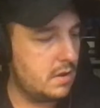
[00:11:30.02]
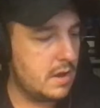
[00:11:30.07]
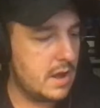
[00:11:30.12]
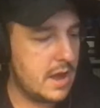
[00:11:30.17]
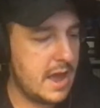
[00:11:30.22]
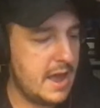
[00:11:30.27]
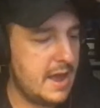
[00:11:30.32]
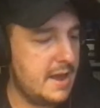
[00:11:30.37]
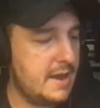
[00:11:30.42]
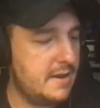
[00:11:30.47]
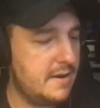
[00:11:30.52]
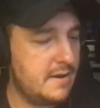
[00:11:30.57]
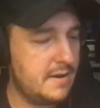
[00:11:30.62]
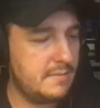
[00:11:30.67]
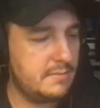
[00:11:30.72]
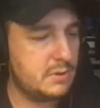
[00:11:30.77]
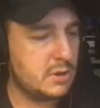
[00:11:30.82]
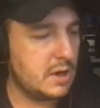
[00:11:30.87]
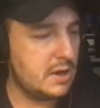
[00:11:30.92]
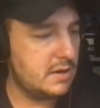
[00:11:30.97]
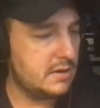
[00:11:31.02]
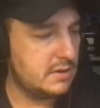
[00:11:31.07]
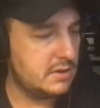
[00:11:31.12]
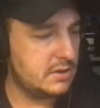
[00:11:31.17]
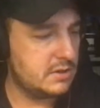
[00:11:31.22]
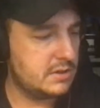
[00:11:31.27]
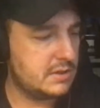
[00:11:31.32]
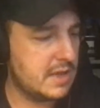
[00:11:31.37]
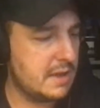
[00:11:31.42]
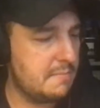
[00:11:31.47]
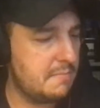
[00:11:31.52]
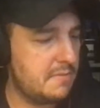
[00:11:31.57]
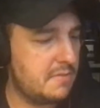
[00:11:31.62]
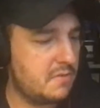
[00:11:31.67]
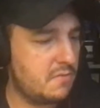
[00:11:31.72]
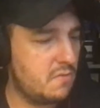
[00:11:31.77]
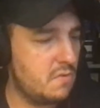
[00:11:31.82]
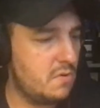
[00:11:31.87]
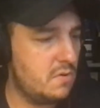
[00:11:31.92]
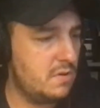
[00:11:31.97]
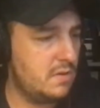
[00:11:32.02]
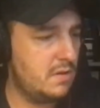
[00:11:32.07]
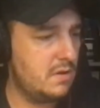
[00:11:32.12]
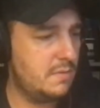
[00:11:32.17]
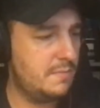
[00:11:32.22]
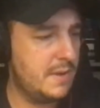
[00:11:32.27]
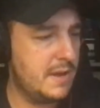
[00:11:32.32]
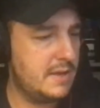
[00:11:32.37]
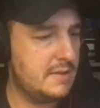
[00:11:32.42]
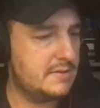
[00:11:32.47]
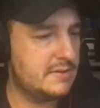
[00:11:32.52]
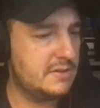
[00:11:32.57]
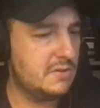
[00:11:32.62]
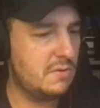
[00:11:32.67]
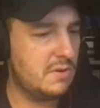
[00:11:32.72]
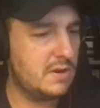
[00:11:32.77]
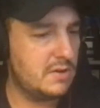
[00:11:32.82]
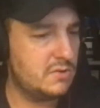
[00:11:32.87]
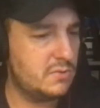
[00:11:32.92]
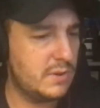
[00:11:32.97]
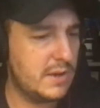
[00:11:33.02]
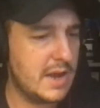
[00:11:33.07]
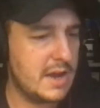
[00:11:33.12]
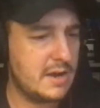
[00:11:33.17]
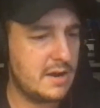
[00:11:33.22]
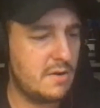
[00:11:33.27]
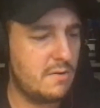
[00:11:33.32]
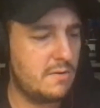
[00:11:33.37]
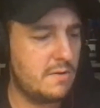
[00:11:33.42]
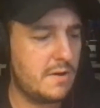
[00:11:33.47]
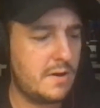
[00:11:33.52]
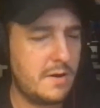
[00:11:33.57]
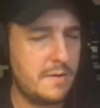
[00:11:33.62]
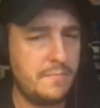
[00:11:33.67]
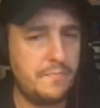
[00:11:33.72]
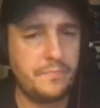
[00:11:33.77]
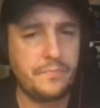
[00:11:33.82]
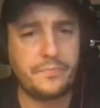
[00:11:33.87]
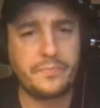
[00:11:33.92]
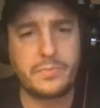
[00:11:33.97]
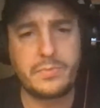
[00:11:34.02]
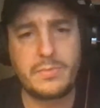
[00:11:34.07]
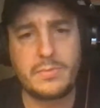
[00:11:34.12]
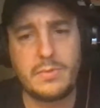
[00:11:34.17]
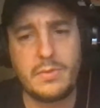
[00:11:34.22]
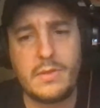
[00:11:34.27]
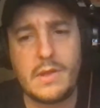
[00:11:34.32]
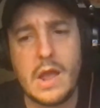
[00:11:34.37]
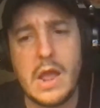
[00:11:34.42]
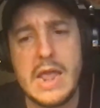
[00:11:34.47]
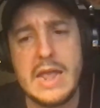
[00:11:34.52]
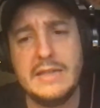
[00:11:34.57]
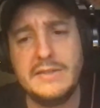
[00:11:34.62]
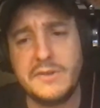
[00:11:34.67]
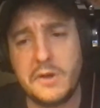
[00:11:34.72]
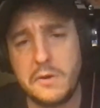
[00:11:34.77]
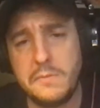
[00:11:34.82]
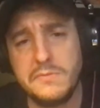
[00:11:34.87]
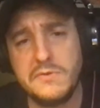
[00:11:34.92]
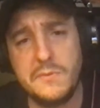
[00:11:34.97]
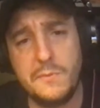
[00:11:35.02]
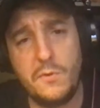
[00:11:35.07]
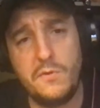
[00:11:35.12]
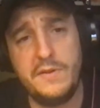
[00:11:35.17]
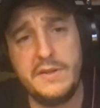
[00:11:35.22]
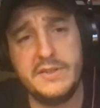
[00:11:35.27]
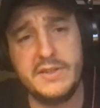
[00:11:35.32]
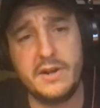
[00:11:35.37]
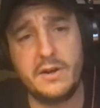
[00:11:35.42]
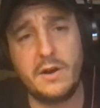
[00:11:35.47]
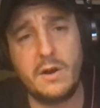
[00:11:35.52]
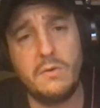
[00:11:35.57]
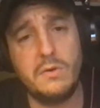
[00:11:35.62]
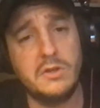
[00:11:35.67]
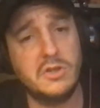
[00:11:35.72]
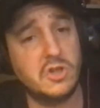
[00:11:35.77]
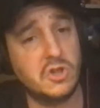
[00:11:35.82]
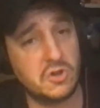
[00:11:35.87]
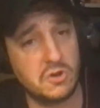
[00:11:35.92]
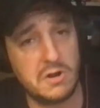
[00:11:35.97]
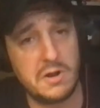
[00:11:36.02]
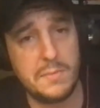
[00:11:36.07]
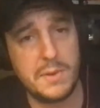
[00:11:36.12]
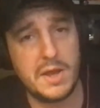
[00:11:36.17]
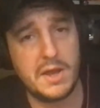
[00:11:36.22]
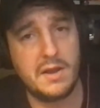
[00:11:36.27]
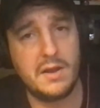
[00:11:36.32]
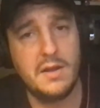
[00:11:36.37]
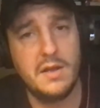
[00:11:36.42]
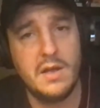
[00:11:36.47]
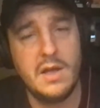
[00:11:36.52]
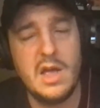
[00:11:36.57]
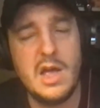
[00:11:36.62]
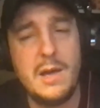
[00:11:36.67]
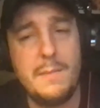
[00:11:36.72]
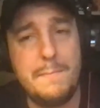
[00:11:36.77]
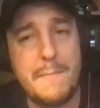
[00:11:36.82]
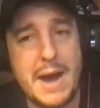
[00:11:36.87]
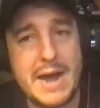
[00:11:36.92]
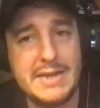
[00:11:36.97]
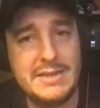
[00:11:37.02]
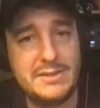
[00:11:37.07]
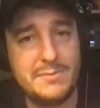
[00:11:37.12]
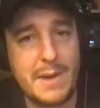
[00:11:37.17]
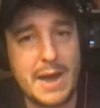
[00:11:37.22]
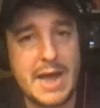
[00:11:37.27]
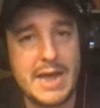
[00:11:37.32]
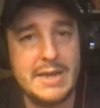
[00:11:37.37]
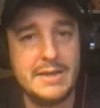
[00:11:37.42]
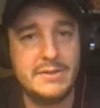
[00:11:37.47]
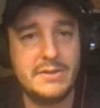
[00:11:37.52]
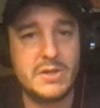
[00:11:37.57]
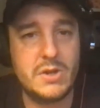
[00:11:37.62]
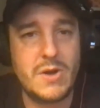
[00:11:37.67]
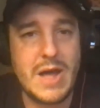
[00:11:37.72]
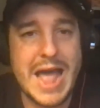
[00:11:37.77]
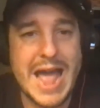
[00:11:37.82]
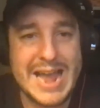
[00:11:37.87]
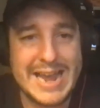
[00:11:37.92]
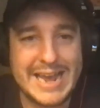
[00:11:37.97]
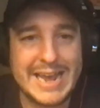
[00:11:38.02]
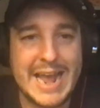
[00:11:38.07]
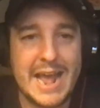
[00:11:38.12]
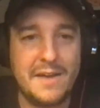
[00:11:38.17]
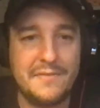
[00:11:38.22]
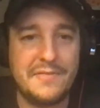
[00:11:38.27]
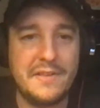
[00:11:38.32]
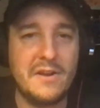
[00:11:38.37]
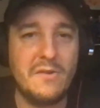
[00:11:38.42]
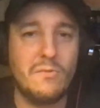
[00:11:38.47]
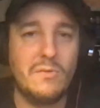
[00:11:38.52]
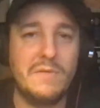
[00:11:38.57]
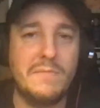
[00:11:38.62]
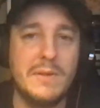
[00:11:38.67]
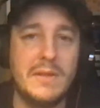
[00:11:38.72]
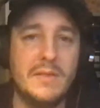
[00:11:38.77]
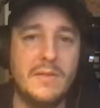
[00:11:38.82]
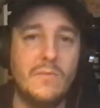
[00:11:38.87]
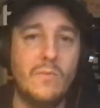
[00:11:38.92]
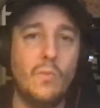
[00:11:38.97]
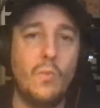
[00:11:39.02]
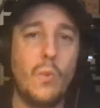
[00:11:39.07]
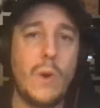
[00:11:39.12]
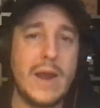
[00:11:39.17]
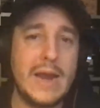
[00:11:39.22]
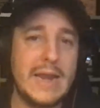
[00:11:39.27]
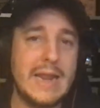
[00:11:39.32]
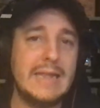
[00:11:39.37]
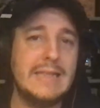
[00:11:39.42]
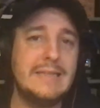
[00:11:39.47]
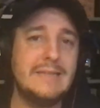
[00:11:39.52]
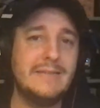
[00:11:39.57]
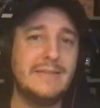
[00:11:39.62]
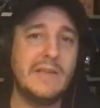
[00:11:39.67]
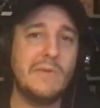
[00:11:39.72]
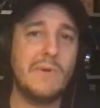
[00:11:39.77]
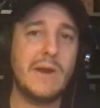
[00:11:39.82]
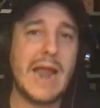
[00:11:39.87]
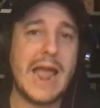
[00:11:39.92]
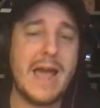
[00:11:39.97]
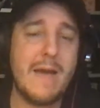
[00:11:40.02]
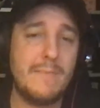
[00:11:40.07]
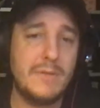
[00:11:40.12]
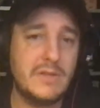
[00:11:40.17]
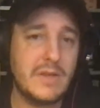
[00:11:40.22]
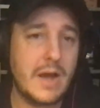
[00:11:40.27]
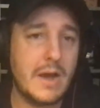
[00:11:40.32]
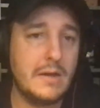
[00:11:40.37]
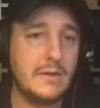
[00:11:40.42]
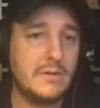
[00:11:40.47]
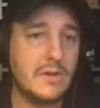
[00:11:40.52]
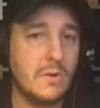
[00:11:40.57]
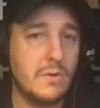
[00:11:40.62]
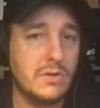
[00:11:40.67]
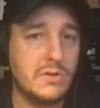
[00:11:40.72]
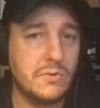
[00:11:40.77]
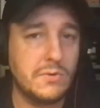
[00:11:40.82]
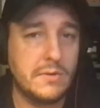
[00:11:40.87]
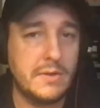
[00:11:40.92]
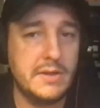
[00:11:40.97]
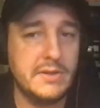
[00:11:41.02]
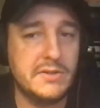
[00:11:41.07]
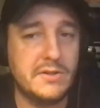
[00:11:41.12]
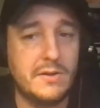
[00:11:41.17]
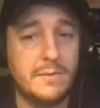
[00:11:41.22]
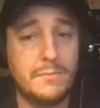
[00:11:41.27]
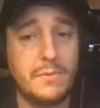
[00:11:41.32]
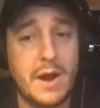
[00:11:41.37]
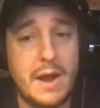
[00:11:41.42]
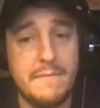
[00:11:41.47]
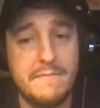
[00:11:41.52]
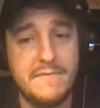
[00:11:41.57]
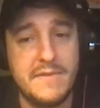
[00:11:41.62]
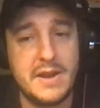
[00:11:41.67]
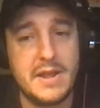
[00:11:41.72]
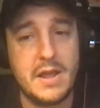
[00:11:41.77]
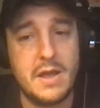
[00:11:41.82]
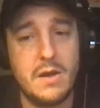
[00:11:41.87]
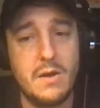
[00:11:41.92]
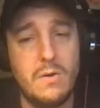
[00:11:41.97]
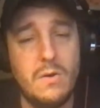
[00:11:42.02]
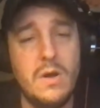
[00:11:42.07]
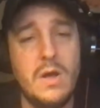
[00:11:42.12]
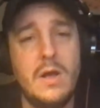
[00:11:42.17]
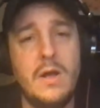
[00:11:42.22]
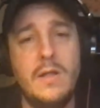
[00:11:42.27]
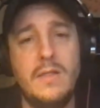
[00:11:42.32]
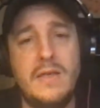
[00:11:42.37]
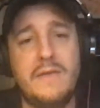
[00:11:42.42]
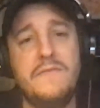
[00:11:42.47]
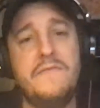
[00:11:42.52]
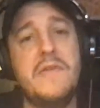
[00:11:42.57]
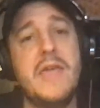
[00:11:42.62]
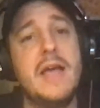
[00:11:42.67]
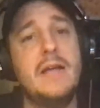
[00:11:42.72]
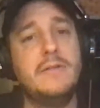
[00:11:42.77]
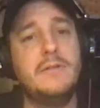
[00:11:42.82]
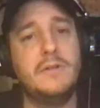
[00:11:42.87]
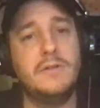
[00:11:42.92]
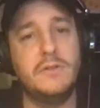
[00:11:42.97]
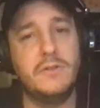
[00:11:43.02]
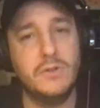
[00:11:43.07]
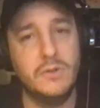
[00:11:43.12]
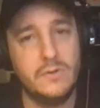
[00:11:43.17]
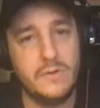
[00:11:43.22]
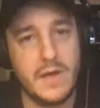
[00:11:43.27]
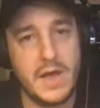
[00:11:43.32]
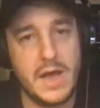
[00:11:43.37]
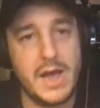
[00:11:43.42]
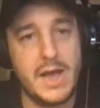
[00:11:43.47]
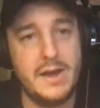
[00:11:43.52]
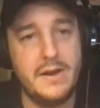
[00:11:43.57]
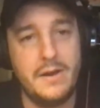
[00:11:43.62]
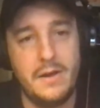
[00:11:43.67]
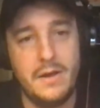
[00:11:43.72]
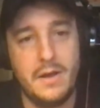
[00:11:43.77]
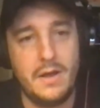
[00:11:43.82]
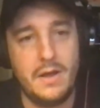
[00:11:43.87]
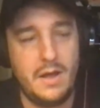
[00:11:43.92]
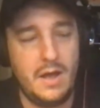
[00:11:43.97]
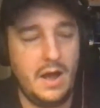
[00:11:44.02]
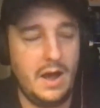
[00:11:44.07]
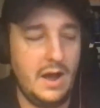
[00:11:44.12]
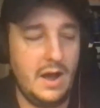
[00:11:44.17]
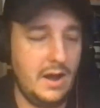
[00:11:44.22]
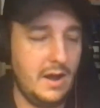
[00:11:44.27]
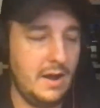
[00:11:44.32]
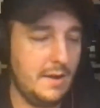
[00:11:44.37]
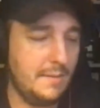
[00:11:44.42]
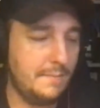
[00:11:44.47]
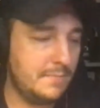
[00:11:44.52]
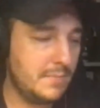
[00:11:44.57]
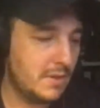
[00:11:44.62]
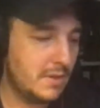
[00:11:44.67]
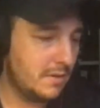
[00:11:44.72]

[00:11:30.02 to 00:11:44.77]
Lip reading: And I'm trying to just skim through a little bit, see what else we got going on. In terms of movies that are going to streaming, My Spy is still hanging out there. We've been waiting to see when Amazon is going to release it on Prime Video. They've yet to do that. And,